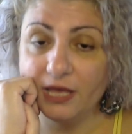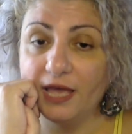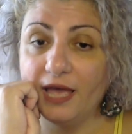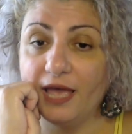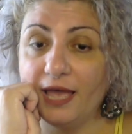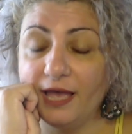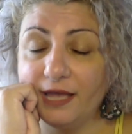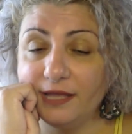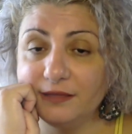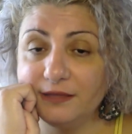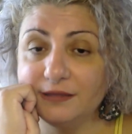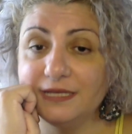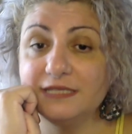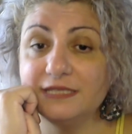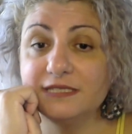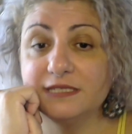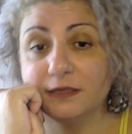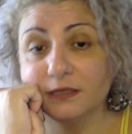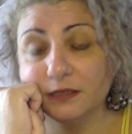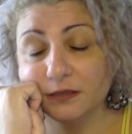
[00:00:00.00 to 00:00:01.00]
And
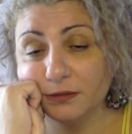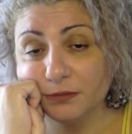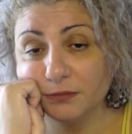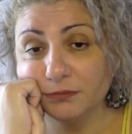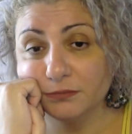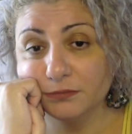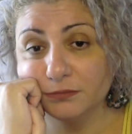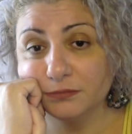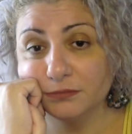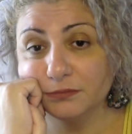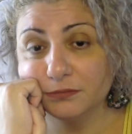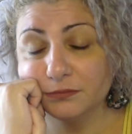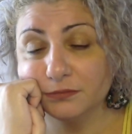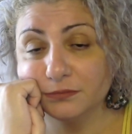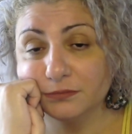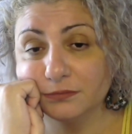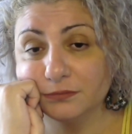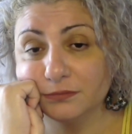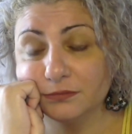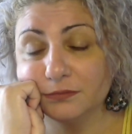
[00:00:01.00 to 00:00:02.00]
it's
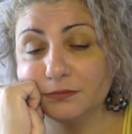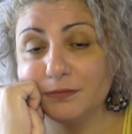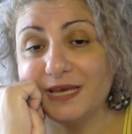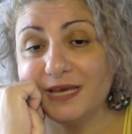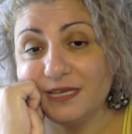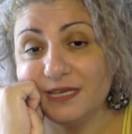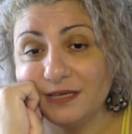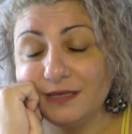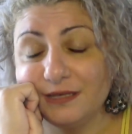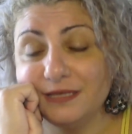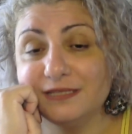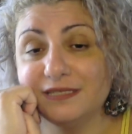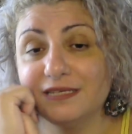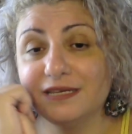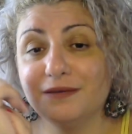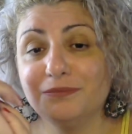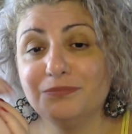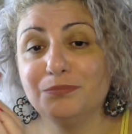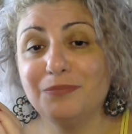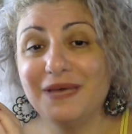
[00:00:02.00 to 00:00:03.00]

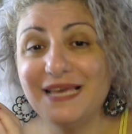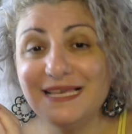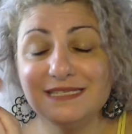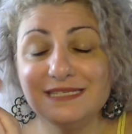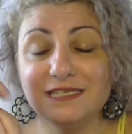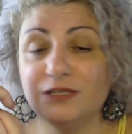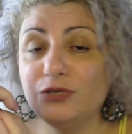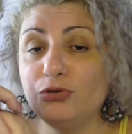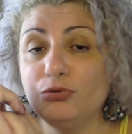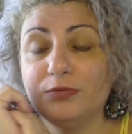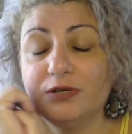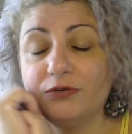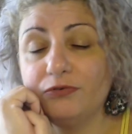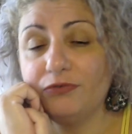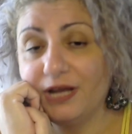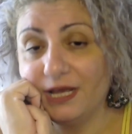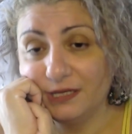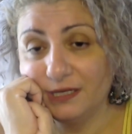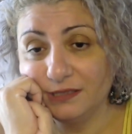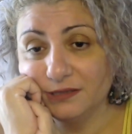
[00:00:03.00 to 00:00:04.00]
a basic human
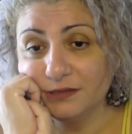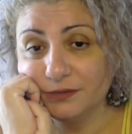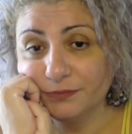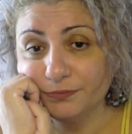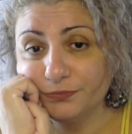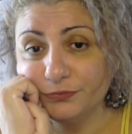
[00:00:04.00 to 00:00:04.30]
right